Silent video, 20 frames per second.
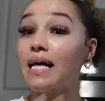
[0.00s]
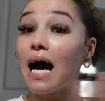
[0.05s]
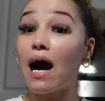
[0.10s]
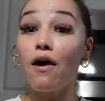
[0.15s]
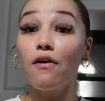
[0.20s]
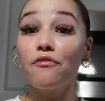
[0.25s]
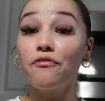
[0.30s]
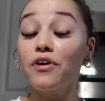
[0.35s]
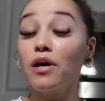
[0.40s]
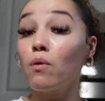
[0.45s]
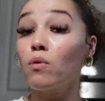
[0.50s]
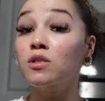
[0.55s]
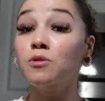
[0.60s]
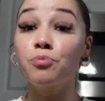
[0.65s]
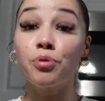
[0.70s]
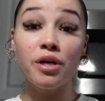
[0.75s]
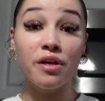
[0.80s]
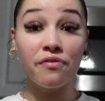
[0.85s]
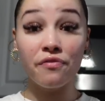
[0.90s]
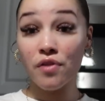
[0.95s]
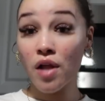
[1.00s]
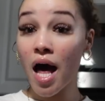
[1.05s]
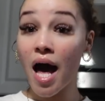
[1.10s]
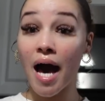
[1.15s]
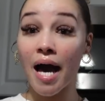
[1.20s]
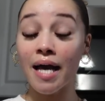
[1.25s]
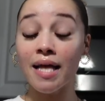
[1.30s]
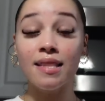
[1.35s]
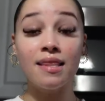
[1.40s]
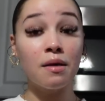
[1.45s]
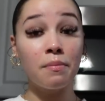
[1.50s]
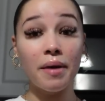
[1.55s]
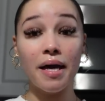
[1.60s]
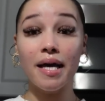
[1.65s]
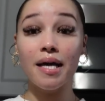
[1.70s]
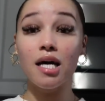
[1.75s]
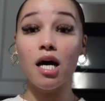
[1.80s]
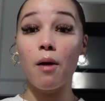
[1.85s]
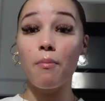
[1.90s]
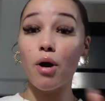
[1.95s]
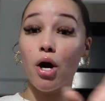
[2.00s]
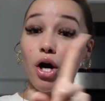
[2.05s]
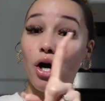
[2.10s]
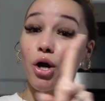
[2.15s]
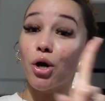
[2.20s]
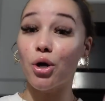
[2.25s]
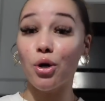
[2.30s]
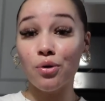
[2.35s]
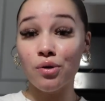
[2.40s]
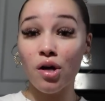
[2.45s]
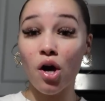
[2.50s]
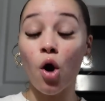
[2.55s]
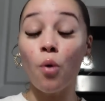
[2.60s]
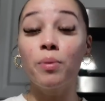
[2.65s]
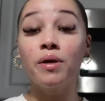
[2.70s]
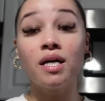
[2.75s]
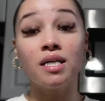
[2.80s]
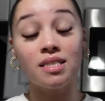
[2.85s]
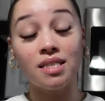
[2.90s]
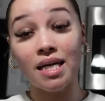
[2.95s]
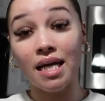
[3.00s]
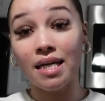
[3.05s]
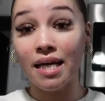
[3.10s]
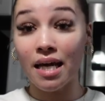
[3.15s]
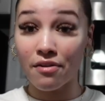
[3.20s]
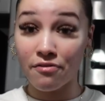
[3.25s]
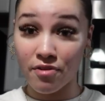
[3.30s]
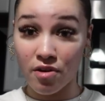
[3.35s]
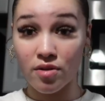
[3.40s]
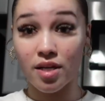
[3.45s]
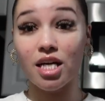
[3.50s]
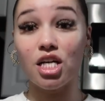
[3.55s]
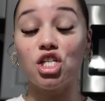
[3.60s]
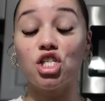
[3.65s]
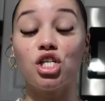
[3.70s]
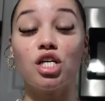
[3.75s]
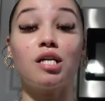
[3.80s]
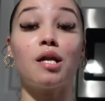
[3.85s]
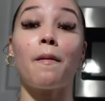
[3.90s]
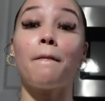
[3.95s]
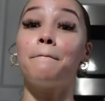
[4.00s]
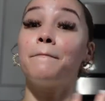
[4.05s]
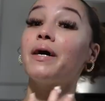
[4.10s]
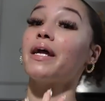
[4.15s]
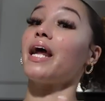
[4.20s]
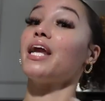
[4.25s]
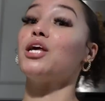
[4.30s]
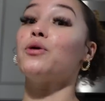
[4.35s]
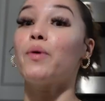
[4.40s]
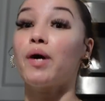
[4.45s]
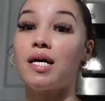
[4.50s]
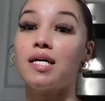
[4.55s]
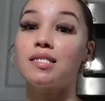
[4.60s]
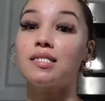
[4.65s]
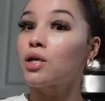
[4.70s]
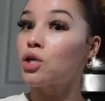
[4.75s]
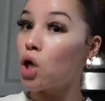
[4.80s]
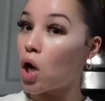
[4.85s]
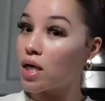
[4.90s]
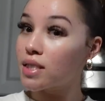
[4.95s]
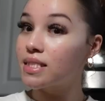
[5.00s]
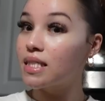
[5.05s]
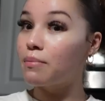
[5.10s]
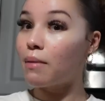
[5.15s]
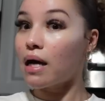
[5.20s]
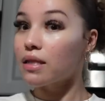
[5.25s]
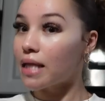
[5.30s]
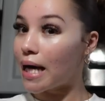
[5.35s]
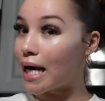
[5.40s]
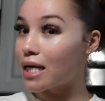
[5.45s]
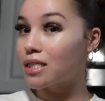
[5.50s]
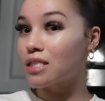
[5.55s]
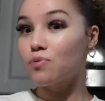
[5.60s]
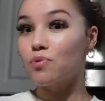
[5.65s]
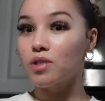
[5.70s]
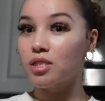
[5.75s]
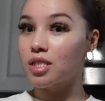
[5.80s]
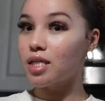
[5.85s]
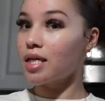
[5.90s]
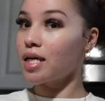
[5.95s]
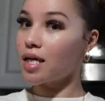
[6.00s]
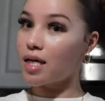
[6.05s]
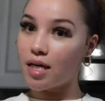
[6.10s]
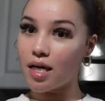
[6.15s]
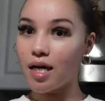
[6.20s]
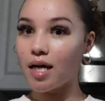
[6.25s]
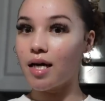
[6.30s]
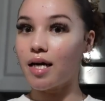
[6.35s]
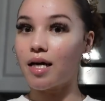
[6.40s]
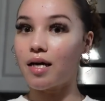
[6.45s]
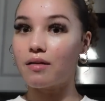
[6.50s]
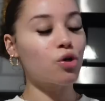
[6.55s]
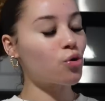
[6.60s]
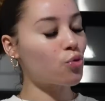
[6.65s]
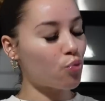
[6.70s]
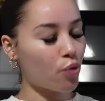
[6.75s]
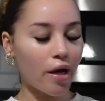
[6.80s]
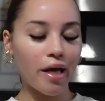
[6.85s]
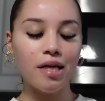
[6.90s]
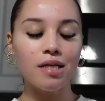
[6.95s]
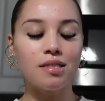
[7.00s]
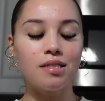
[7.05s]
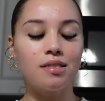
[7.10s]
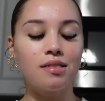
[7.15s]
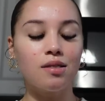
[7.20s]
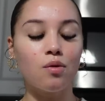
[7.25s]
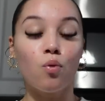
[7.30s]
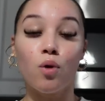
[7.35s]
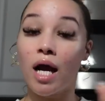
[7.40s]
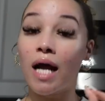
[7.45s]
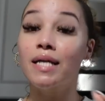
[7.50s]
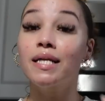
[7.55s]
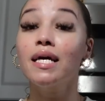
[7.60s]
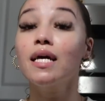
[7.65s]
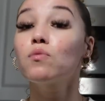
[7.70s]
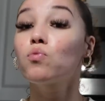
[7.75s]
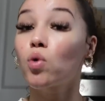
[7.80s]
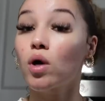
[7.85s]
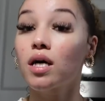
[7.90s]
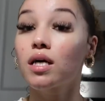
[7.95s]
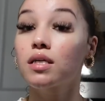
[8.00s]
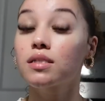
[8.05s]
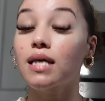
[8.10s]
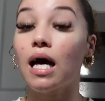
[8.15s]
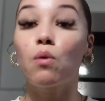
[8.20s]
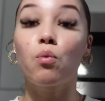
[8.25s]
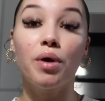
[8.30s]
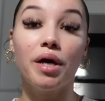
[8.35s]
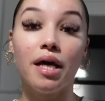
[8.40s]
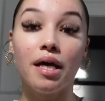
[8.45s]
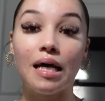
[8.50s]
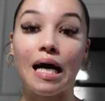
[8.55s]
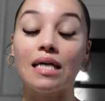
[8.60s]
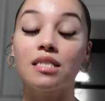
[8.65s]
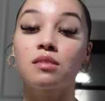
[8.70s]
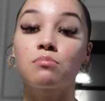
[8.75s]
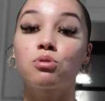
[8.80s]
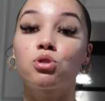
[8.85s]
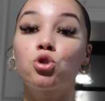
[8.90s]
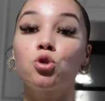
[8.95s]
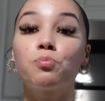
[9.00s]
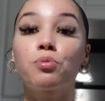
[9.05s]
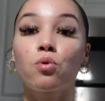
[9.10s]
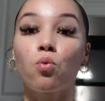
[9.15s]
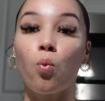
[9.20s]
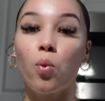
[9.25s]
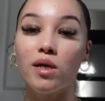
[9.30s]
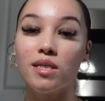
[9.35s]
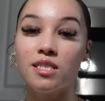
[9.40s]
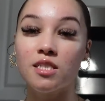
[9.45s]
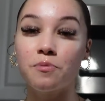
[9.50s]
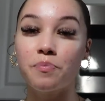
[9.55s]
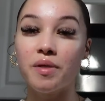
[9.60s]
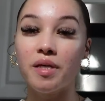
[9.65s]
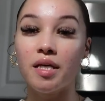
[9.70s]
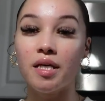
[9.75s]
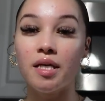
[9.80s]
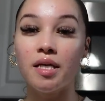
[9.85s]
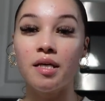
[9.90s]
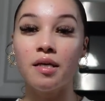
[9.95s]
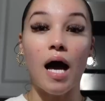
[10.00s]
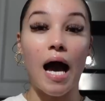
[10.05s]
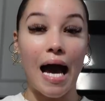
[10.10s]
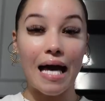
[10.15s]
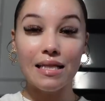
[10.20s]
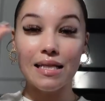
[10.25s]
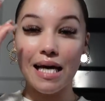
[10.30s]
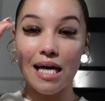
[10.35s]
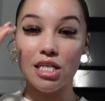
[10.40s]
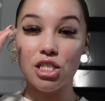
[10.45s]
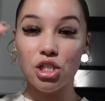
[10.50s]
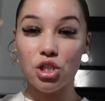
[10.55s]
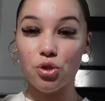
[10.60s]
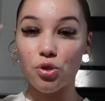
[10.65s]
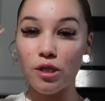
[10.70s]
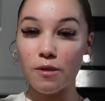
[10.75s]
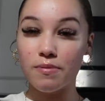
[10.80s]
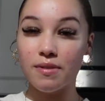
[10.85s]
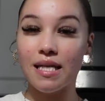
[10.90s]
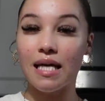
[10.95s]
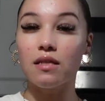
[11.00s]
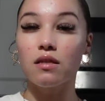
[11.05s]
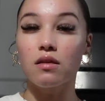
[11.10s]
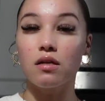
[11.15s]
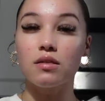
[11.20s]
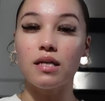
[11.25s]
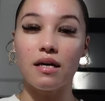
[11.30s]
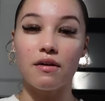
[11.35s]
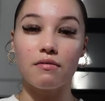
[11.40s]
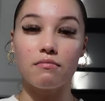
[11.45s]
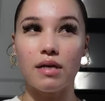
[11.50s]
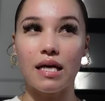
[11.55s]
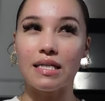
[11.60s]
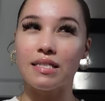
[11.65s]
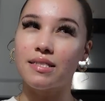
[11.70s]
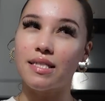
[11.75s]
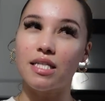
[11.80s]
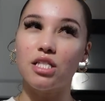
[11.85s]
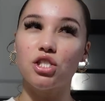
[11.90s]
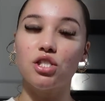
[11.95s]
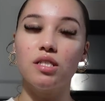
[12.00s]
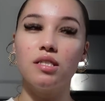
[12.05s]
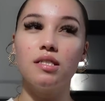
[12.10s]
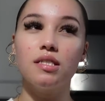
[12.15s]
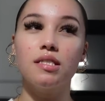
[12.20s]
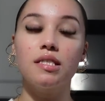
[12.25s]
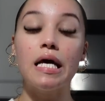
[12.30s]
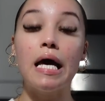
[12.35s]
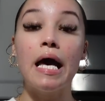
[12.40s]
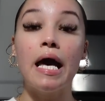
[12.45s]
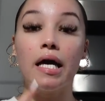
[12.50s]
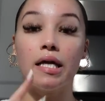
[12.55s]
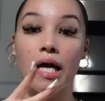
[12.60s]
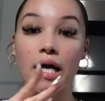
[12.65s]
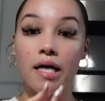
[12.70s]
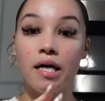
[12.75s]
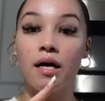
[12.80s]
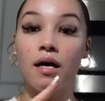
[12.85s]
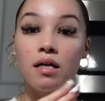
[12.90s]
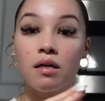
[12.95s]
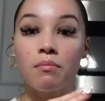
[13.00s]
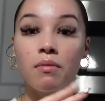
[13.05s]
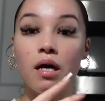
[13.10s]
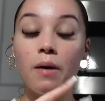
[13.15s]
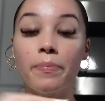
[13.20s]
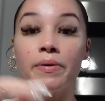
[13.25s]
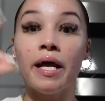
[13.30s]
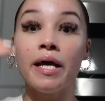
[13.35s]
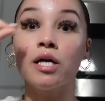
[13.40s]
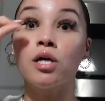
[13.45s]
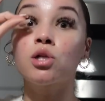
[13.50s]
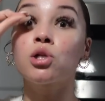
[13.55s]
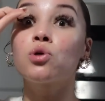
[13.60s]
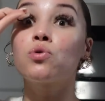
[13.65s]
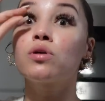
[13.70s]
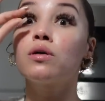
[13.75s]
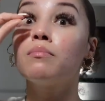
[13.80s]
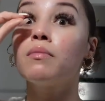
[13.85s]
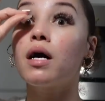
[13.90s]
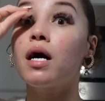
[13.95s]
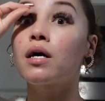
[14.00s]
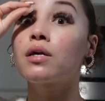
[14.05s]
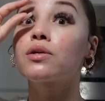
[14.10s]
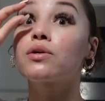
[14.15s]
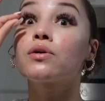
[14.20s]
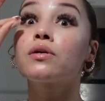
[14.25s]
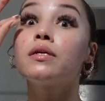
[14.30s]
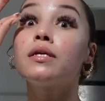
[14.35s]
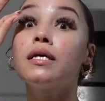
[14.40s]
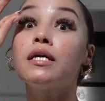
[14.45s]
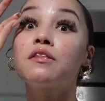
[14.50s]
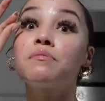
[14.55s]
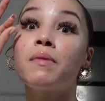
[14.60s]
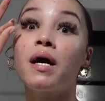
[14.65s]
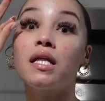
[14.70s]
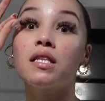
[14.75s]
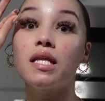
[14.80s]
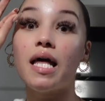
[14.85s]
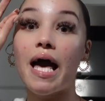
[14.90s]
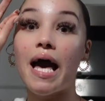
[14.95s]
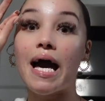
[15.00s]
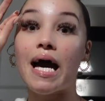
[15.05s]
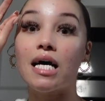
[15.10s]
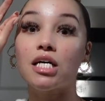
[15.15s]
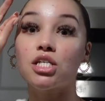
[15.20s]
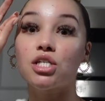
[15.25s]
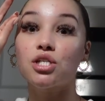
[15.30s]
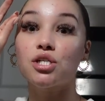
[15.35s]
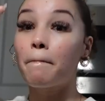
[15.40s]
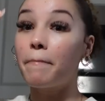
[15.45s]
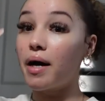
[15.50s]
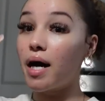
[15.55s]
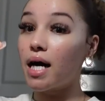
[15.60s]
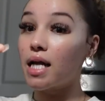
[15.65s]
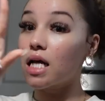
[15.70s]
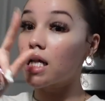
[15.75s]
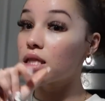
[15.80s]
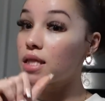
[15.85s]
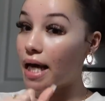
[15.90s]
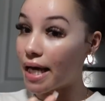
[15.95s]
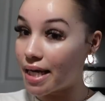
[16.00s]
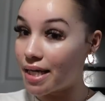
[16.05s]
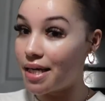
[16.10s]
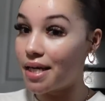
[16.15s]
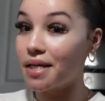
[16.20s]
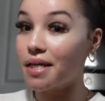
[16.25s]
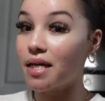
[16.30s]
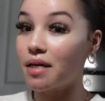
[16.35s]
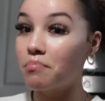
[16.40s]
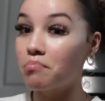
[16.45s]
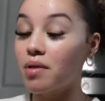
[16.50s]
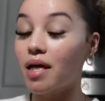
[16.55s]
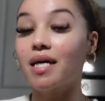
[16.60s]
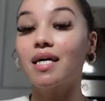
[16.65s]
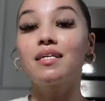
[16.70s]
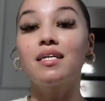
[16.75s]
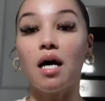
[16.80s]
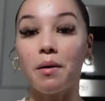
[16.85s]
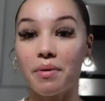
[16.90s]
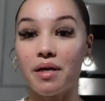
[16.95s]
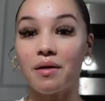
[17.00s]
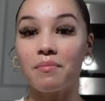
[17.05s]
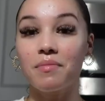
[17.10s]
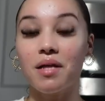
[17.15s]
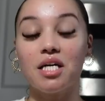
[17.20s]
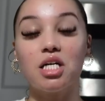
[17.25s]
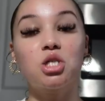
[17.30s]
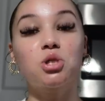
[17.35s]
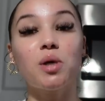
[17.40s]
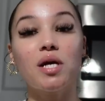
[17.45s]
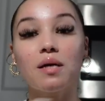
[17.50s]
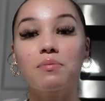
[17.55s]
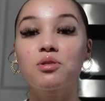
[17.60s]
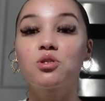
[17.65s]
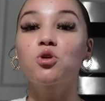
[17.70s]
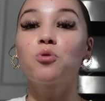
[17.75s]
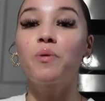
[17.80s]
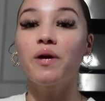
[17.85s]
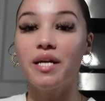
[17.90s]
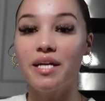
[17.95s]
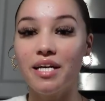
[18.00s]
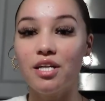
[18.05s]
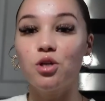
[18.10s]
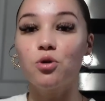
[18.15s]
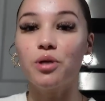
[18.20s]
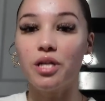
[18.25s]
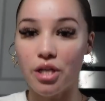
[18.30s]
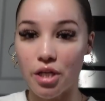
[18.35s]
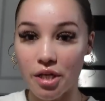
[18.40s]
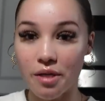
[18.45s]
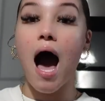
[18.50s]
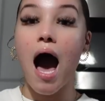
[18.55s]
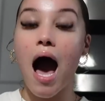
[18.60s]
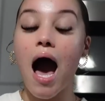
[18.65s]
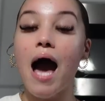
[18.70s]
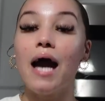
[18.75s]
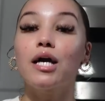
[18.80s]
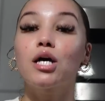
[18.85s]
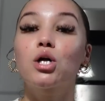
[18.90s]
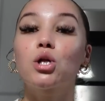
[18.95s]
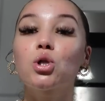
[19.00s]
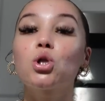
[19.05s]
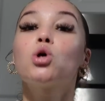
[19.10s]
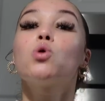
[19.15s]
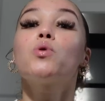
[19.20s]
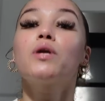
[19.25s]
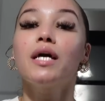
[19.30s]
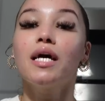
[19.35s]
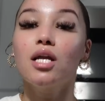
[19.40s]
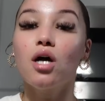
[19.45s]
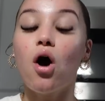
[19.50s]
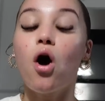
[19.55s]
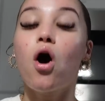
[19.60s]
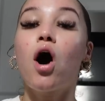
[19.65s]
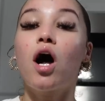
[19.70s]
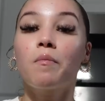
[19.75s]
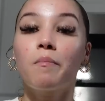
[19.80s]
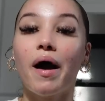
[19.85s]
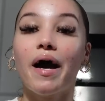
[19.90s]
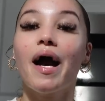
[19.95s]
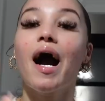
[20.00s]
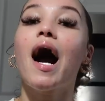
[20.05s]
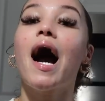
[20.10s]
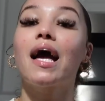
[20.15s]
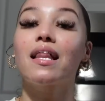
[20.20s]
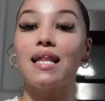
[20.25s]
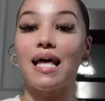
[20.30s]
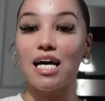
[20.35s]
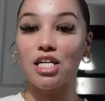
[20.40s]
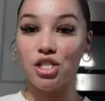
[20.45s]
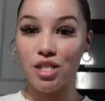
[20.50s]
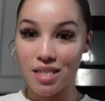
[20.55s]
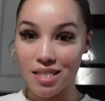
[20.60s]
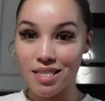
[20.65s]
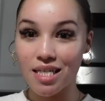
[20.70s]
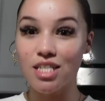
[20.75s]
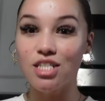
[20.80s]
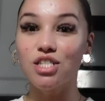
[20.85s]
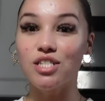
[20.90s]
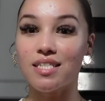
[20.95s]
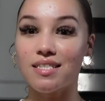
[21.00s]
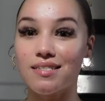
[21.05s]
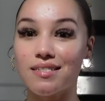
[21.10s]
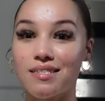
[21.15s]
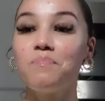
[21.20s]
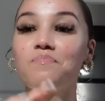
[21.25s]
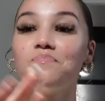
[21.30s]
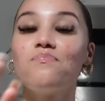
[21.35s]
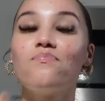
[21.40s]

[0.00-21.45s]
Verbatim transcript: outfit was pretty fly. The makeup, girl, no, because that dang foundation. But anyways, y'all see my lashes was looking good. Great. What I did was I went and got some super wispy eyelash strips that look like extensions and I cut them up and I glued them underneath my lash. But like an idiot, like a dummy, like a straight up stupidity dudity, I glued it on my eyelash extensions.